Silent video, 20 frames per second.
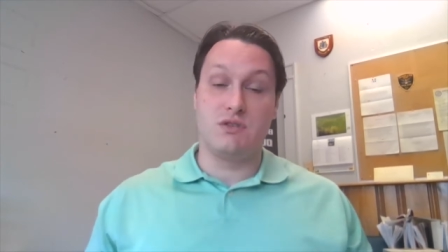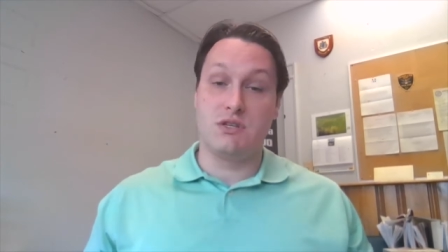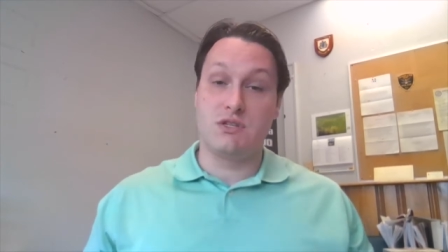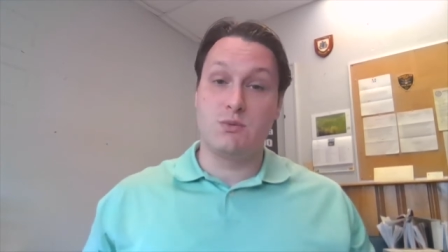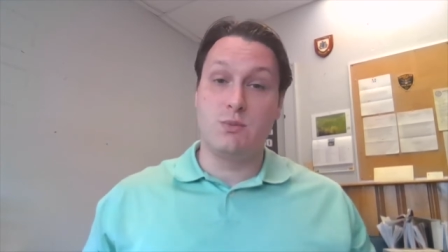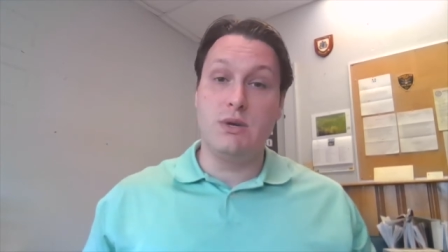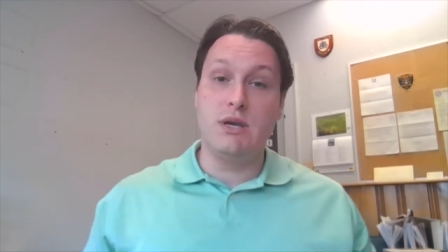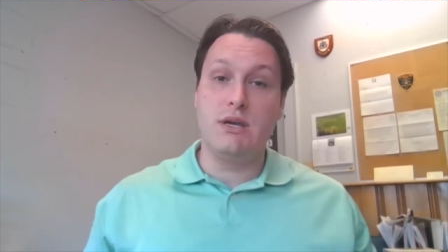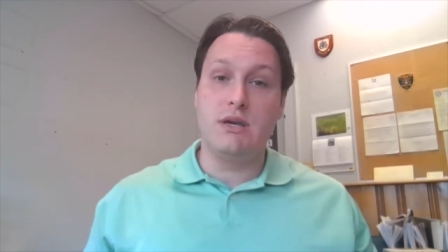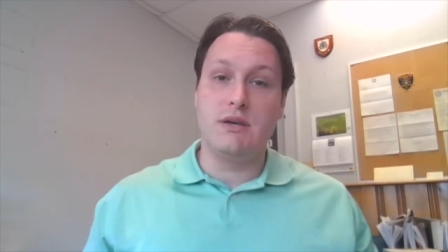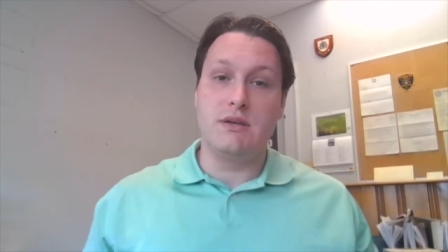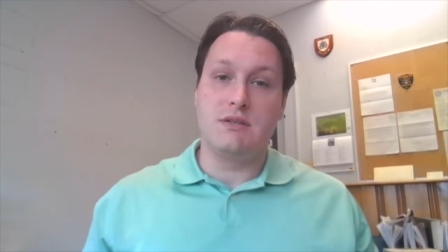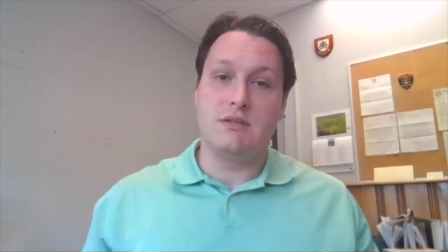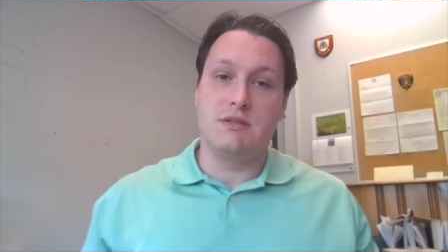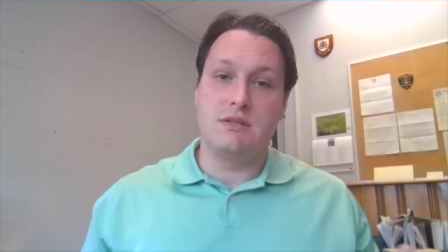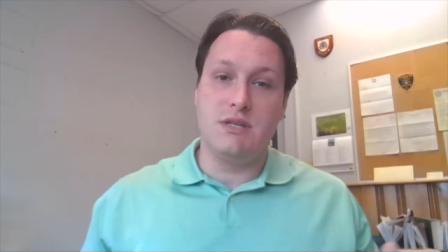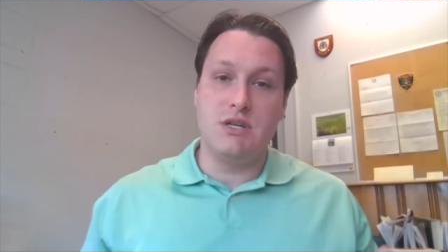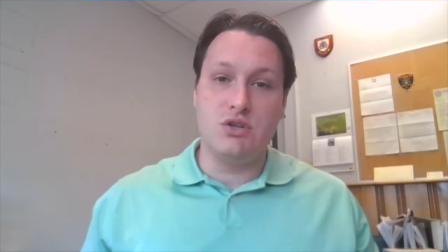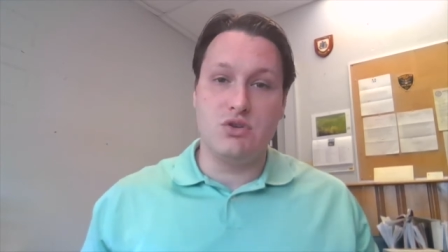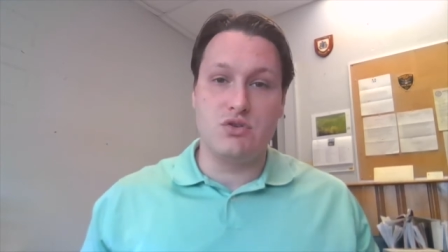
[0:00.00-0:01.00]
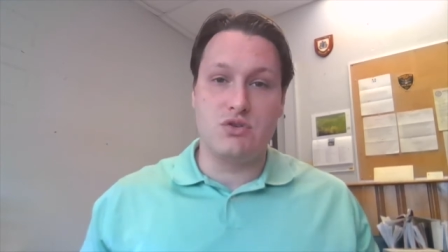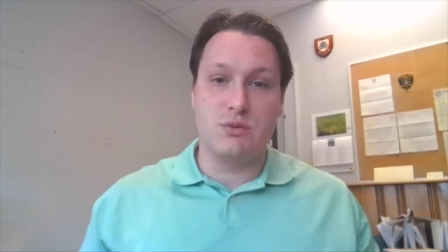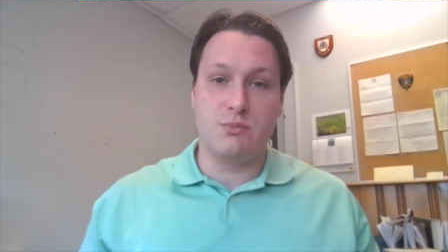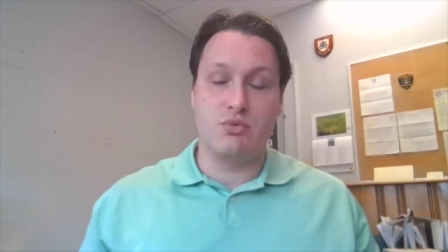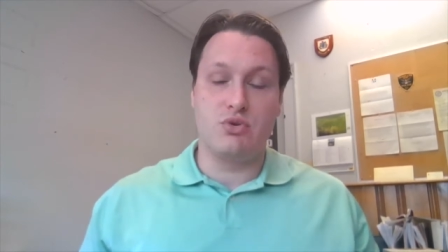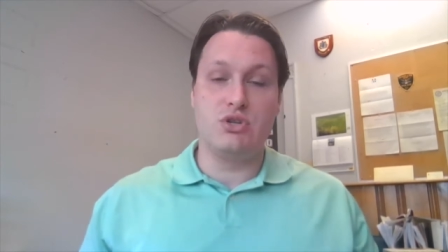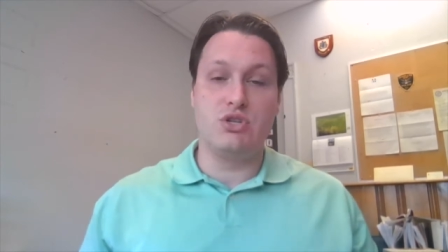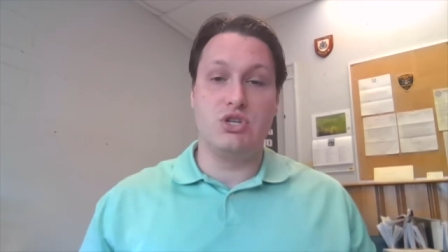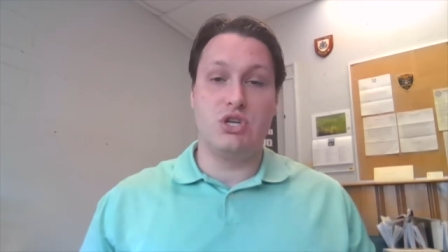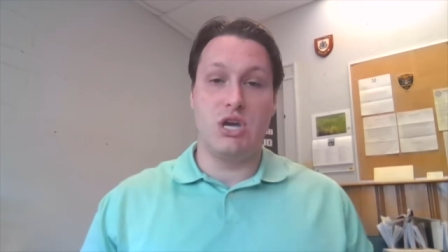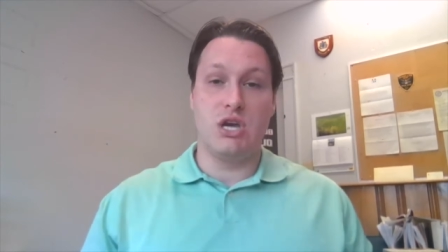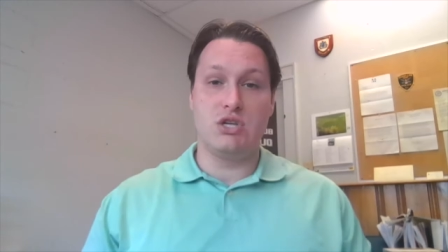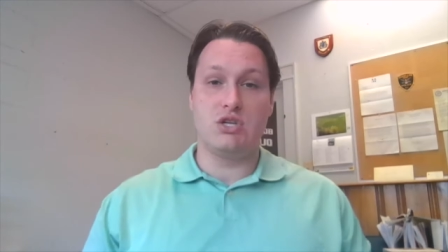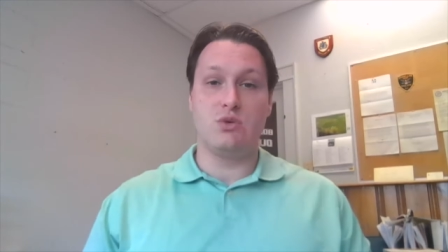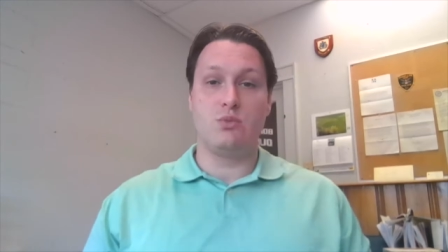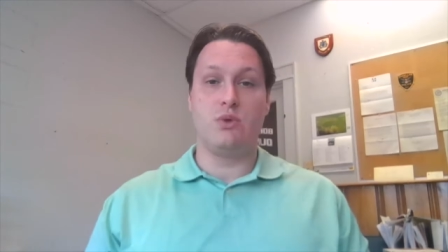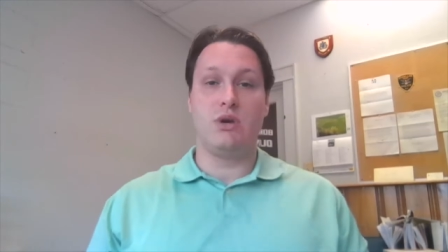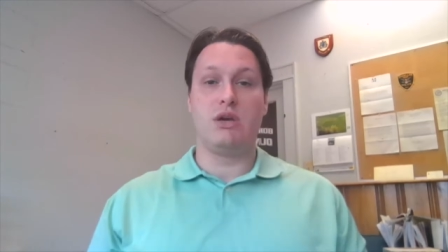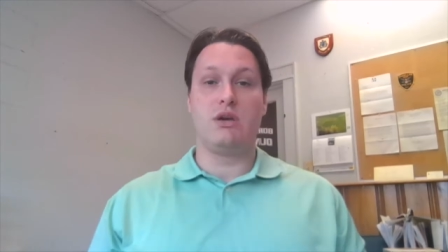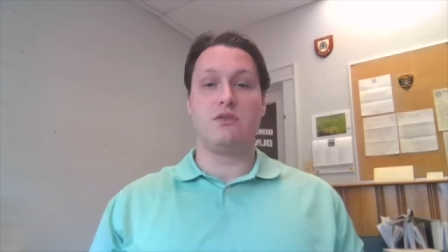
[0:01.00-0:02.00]
This week is Teachers
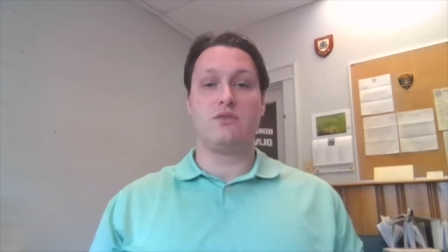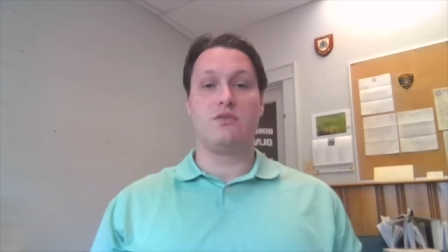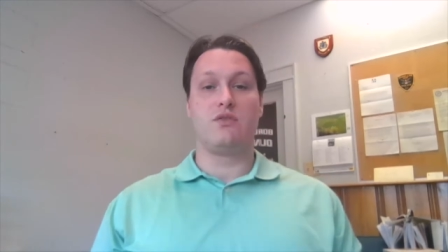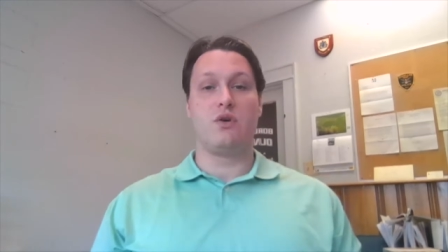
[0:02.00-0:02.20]
Appreciation Week, and